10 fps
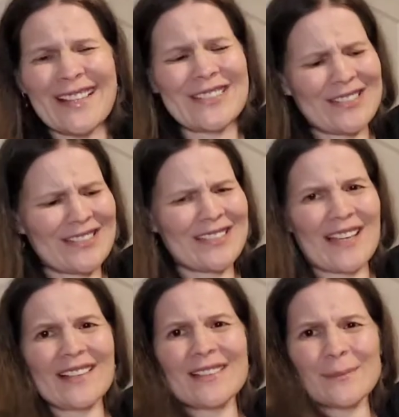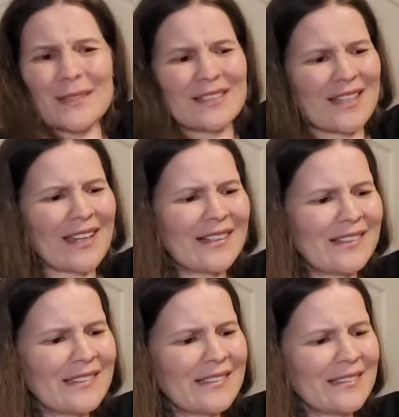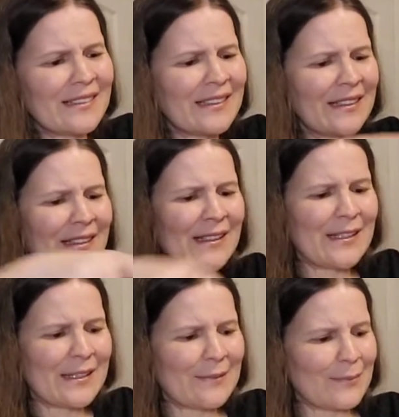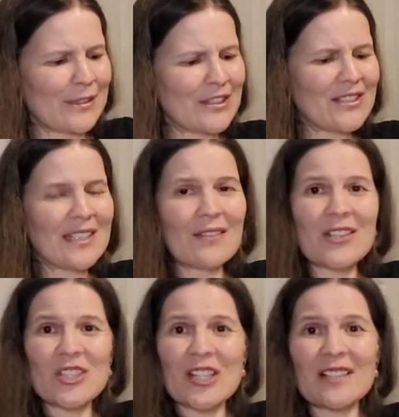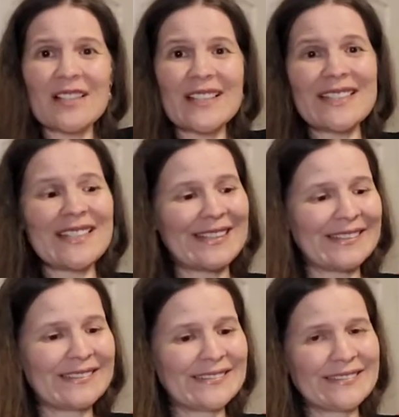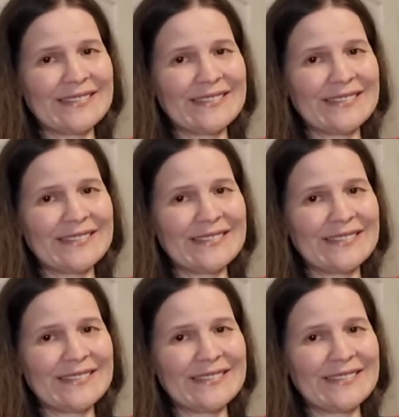I just dial up the dial. But just to give you a general idea,